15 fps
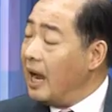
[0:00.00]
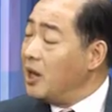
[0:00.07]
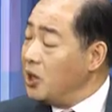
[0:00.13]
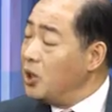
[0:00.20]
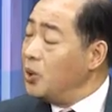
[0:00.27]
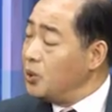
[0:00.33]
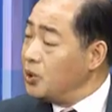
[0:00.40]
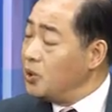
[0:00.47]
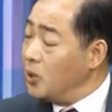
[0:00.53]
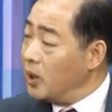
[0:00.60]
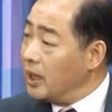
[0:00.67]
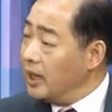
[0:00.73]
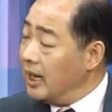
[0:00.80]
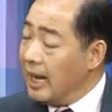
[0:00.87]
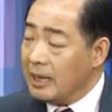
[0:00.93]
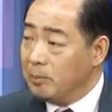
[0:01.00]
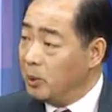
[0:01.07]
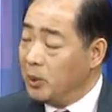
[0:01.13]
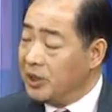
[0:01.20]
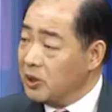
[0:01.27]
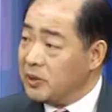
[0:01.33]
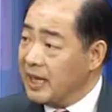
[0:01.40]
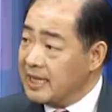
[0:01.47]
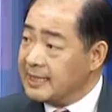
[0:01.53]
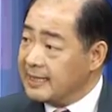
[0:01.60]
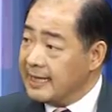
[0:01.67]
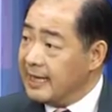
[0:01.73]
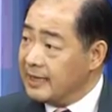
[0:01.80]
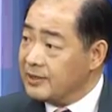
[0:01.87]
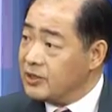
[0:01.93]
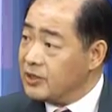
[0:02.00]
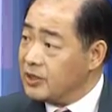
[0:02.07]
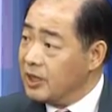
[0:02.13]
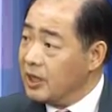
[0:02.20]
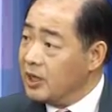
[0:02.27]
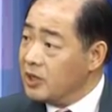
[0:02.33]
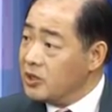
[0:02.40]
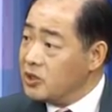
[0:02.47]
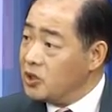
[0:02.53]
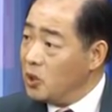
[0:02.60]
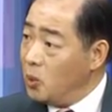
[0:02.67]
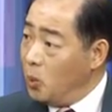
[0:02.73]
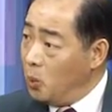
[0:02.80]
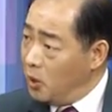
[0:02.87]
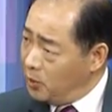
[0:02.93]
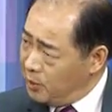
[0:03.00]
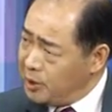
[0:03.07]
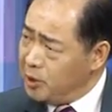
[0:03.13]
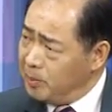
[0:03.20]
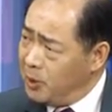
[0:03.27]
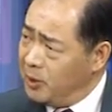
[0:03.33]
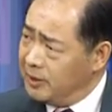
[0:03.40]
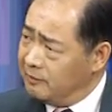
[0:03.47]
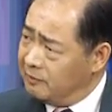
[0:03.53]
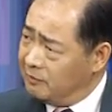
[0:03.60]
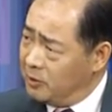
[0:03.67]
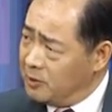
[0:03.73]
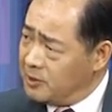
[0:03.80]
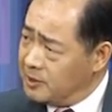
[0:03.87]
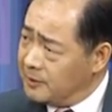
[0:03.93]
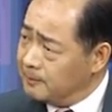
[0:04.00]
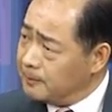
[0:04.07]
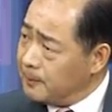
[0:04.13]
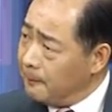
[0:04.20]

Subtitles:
I know you are a lot born in the United States. So where were you born first?